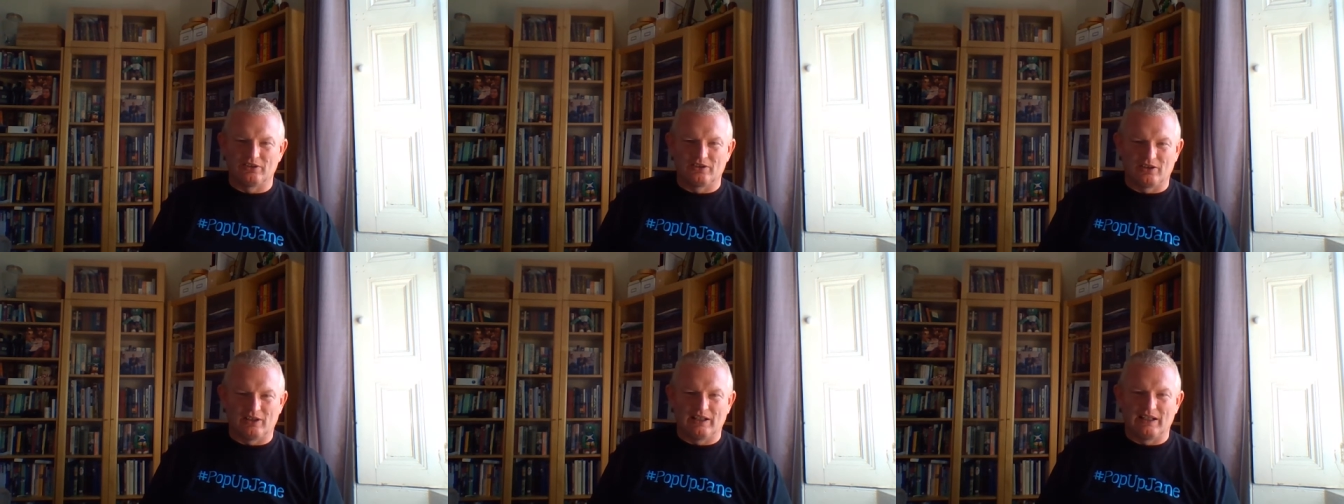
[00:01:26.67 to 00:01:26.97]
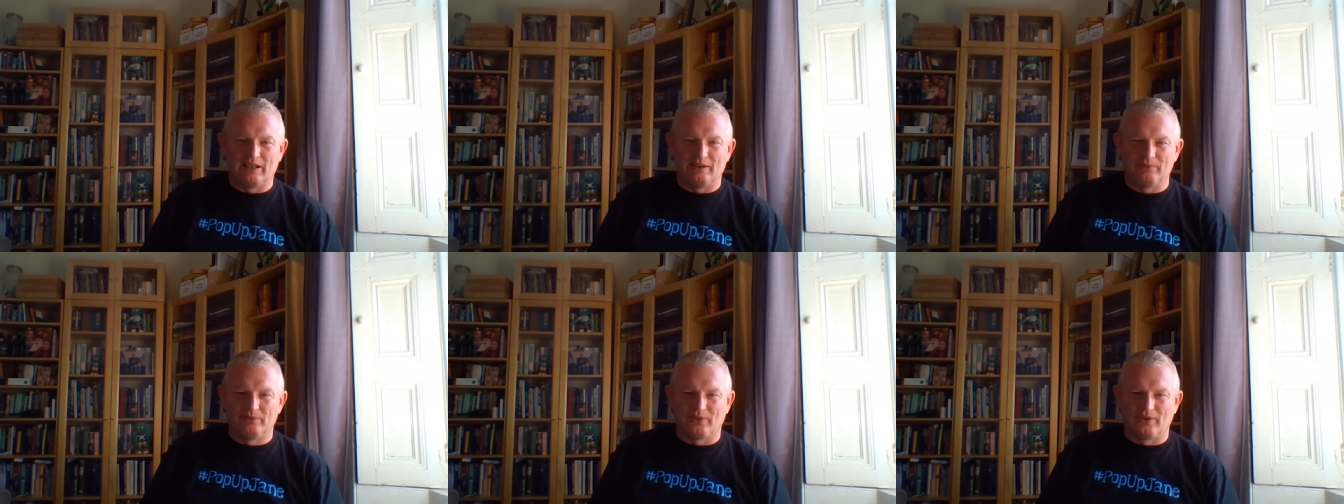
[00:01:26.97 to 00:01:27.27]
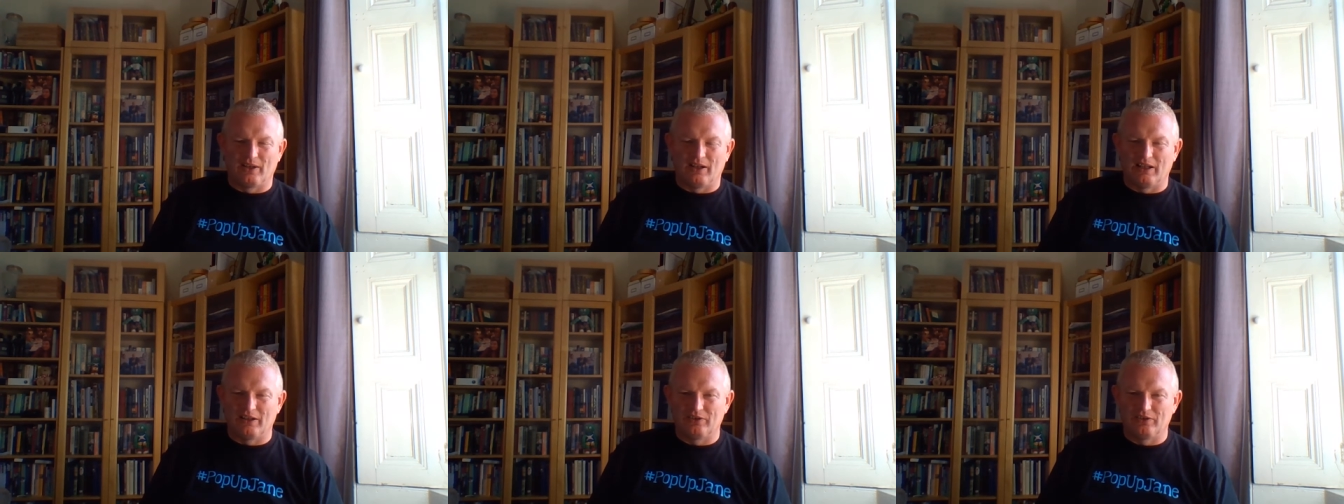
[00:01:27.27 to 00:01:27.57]
slave for
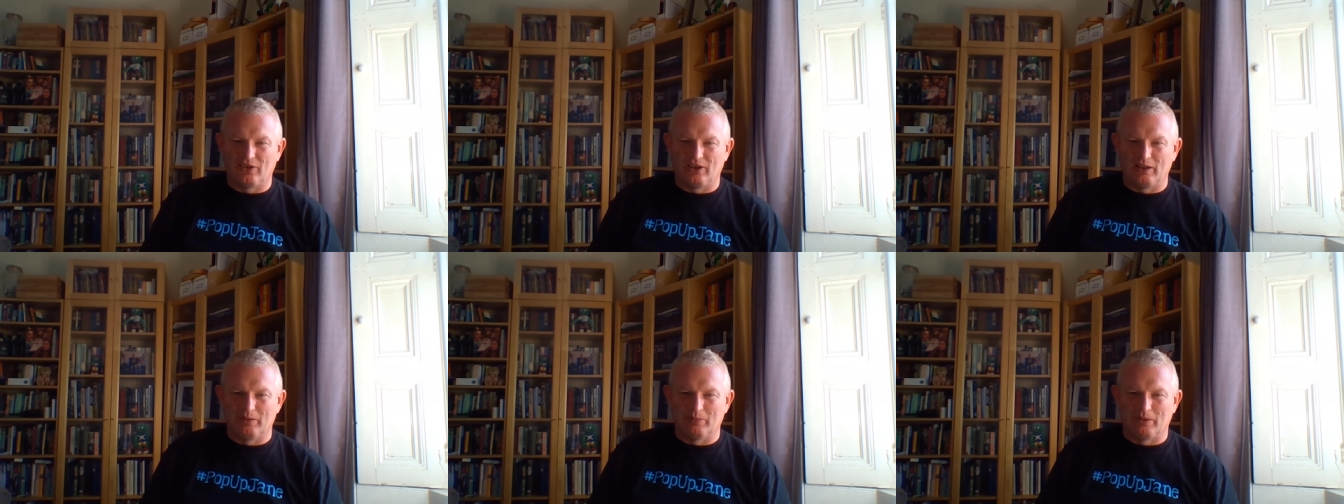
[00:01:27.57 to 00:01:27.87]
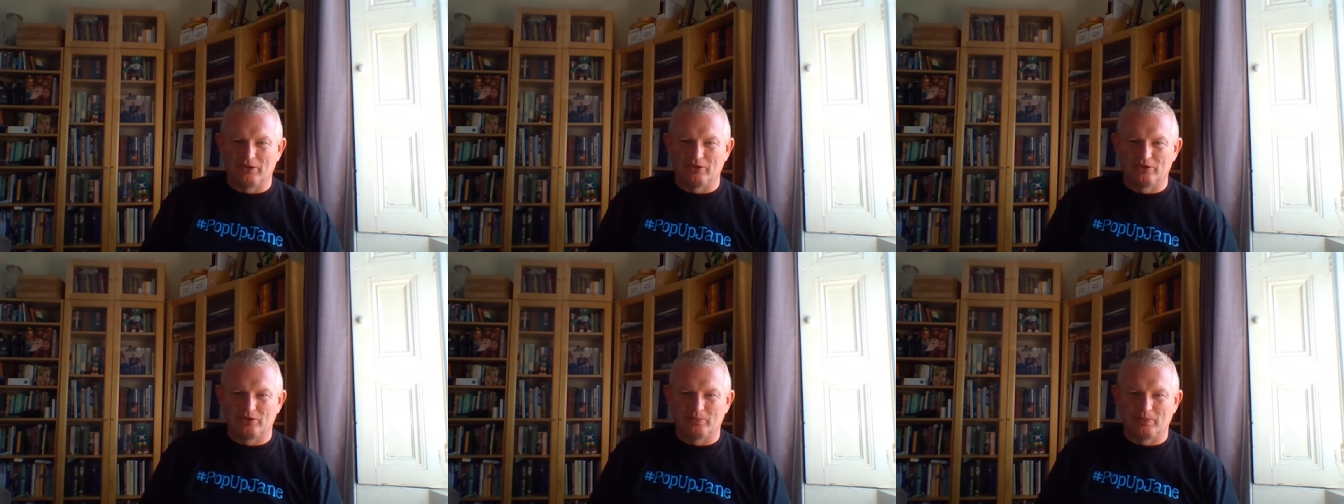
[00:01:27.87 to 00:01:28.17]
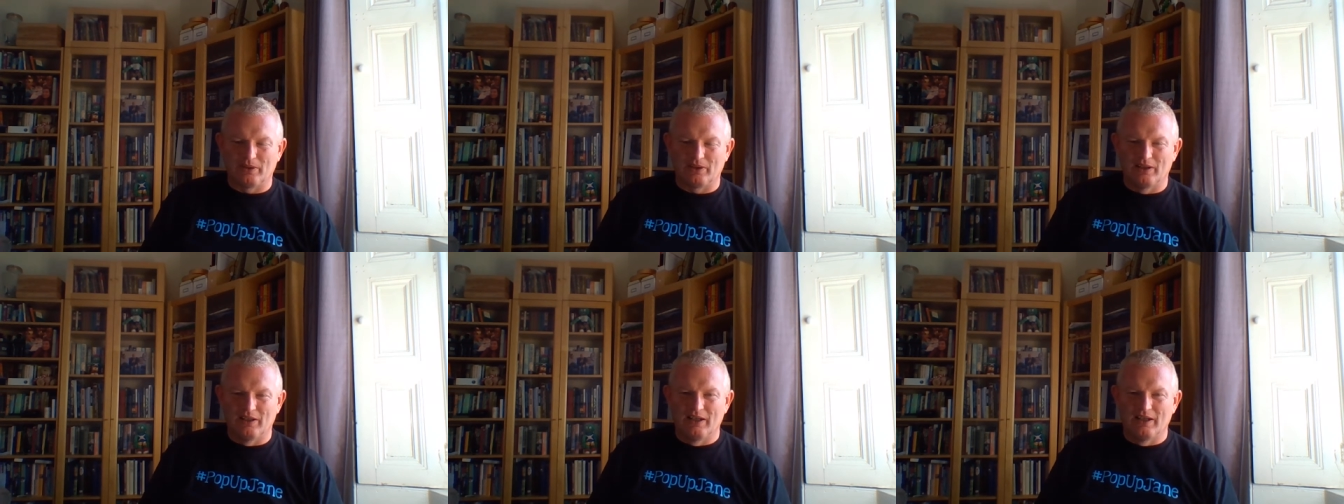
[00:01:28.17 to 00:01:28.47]
the last 3 months.
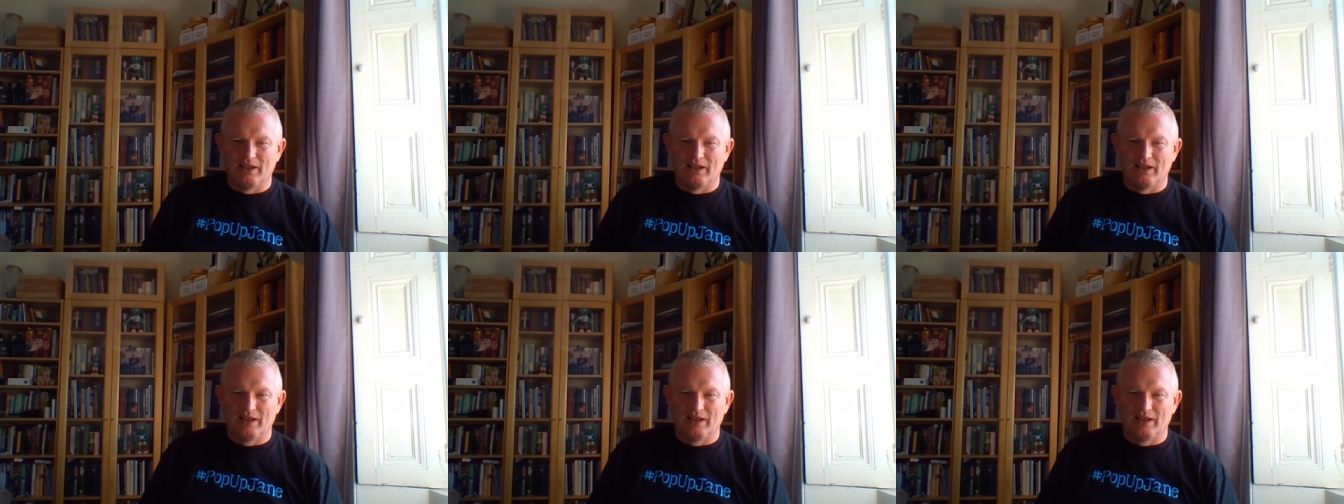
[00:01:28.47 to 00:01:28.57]
But